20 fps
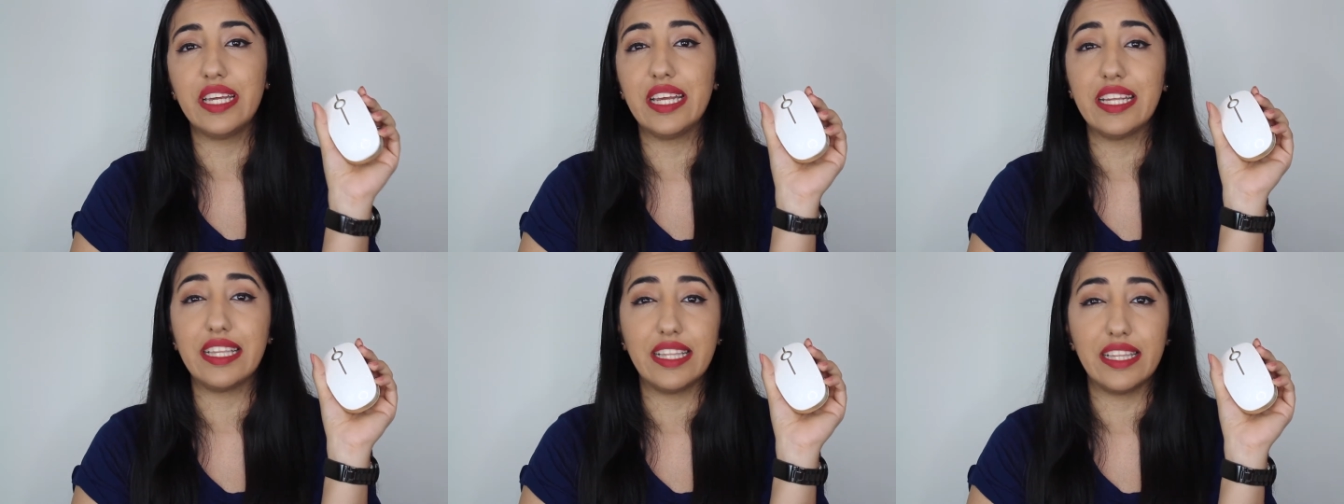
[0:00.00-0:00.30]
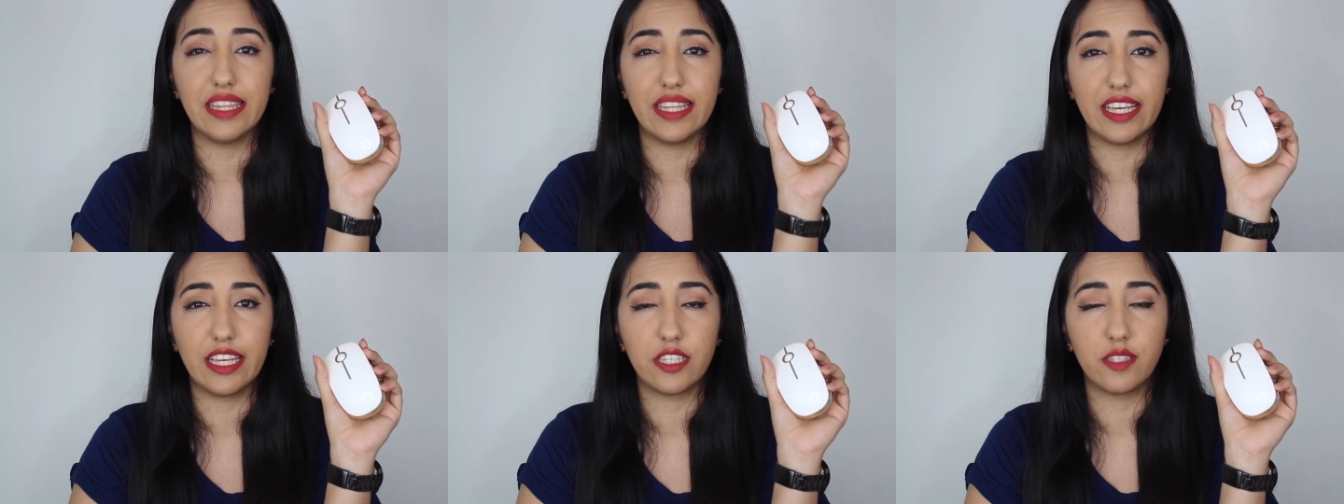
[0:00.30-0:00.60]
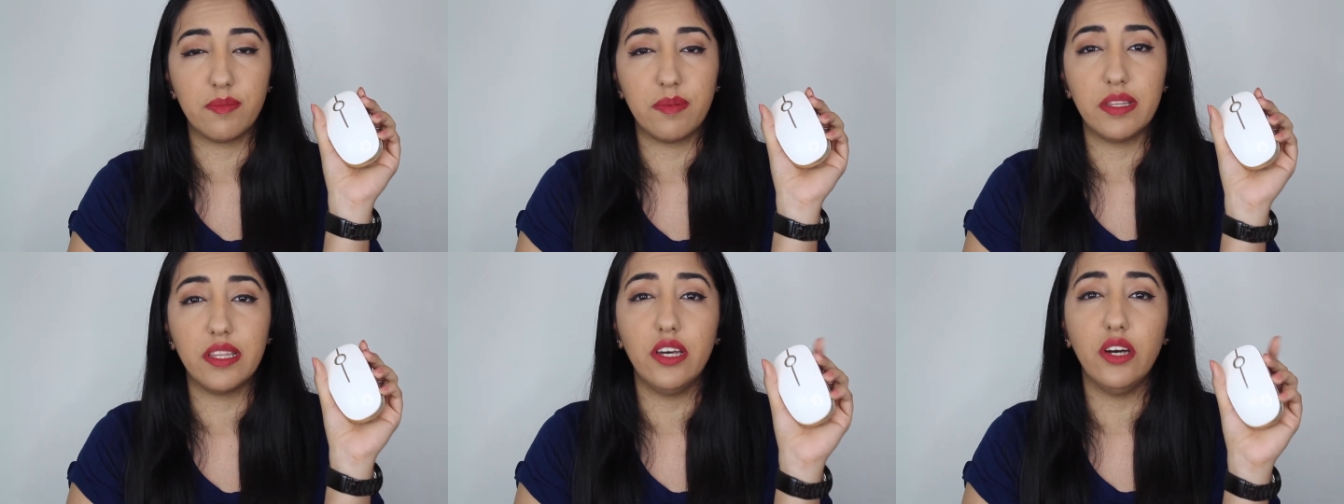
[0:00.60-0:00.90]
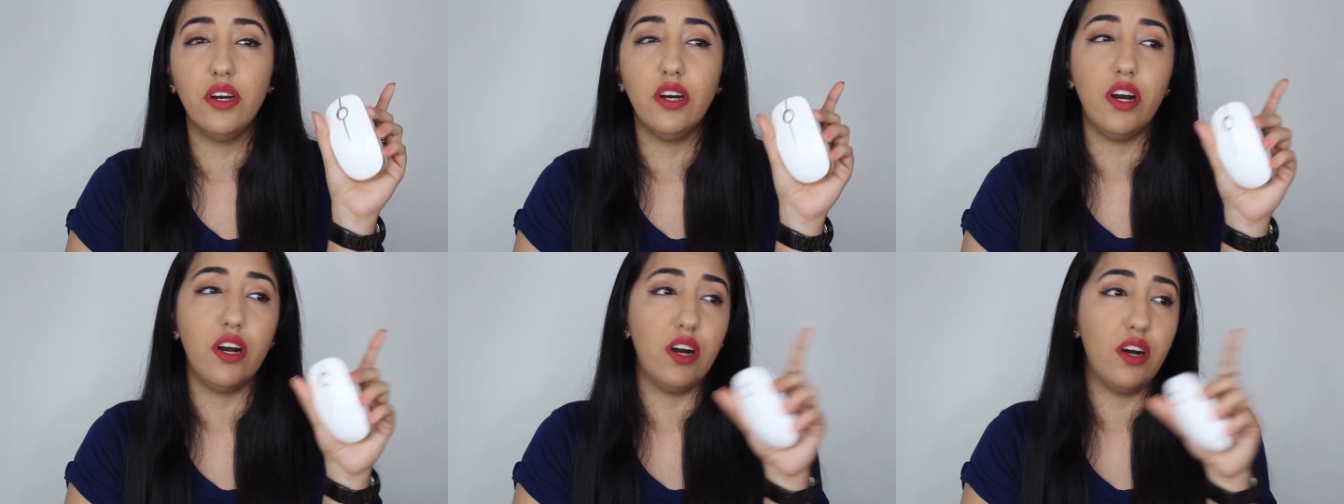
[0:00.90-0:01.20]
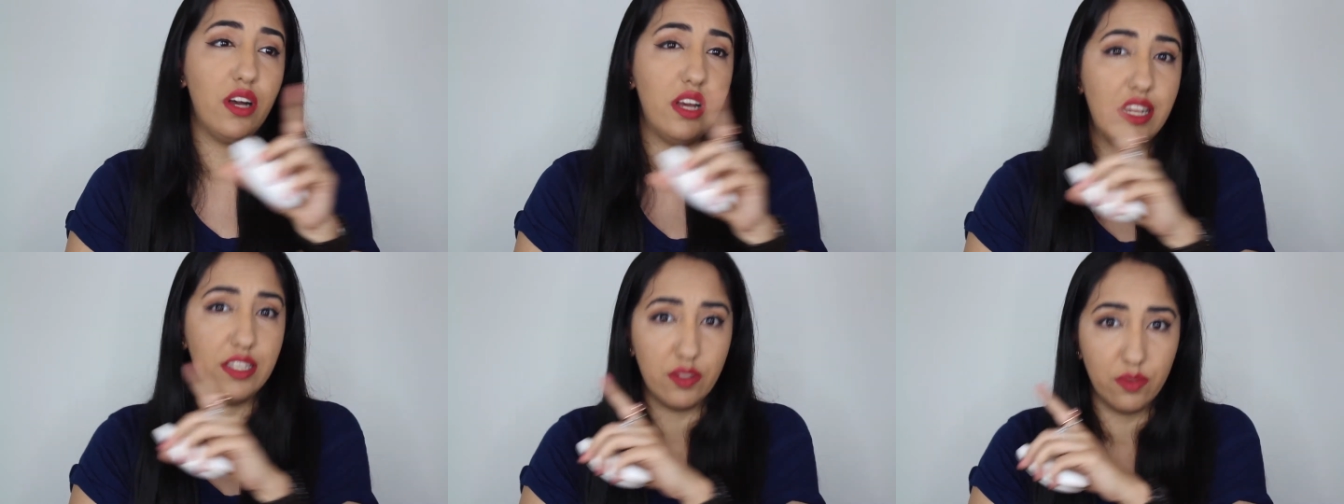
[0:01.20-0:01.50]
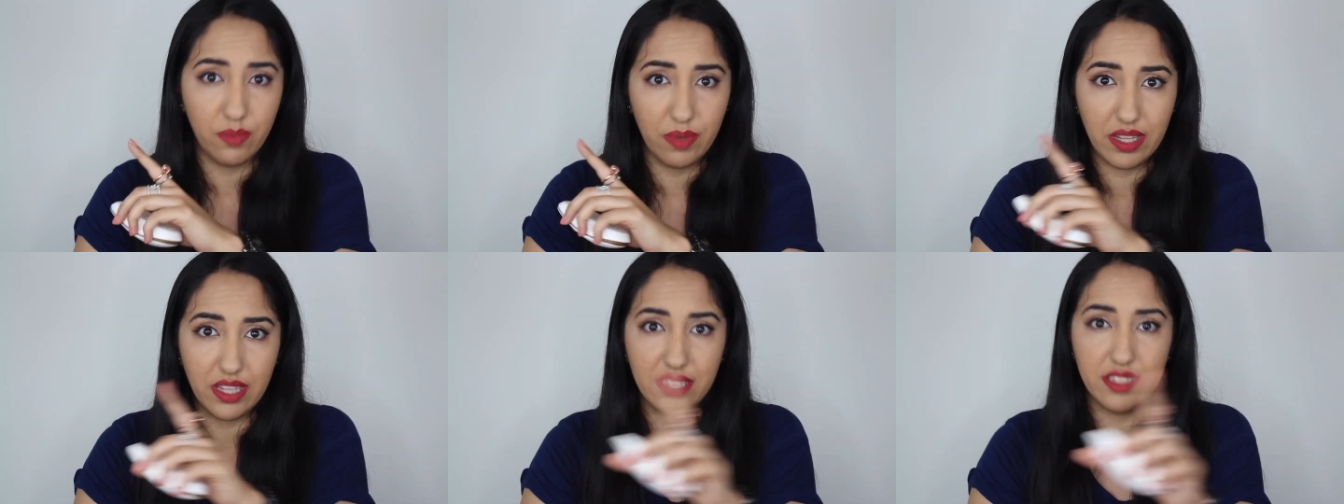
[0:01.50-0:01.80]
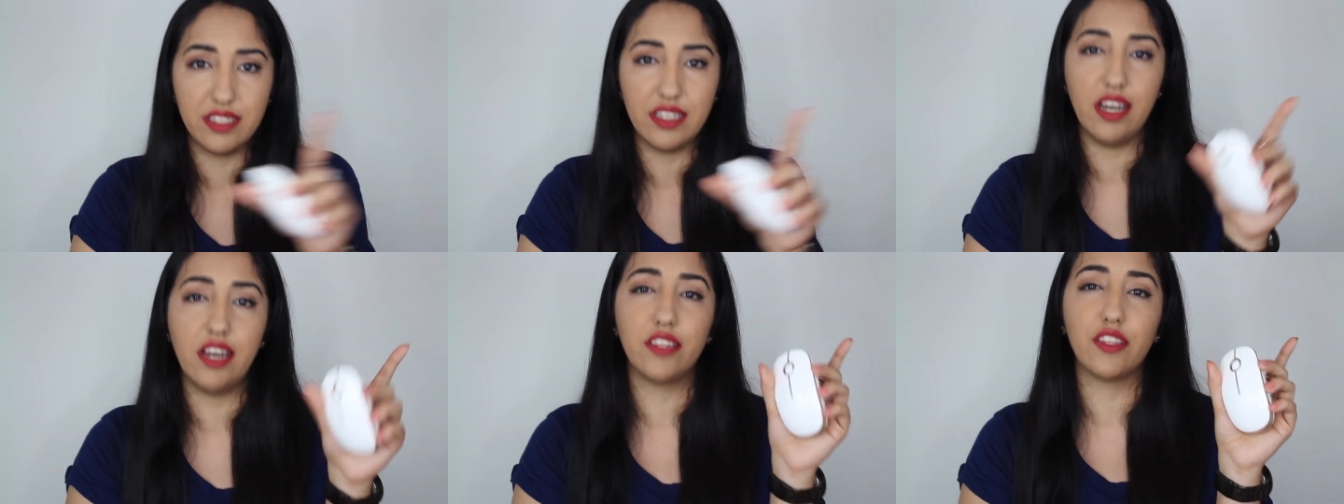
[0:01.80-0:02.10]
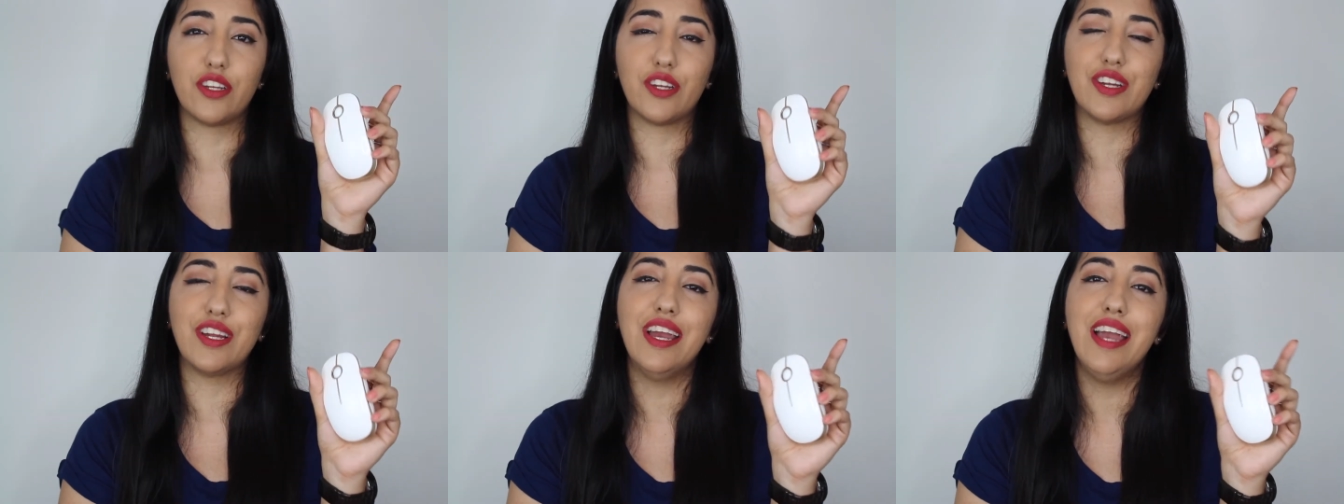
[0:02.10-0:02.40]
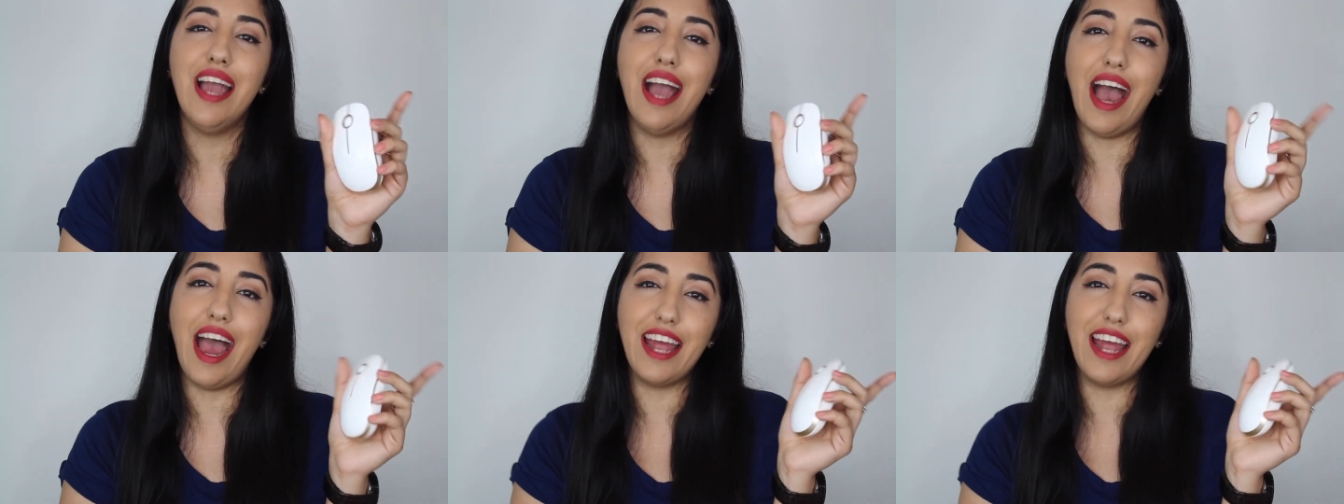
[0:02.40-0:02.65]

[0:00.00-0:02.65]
it in the links below as well as other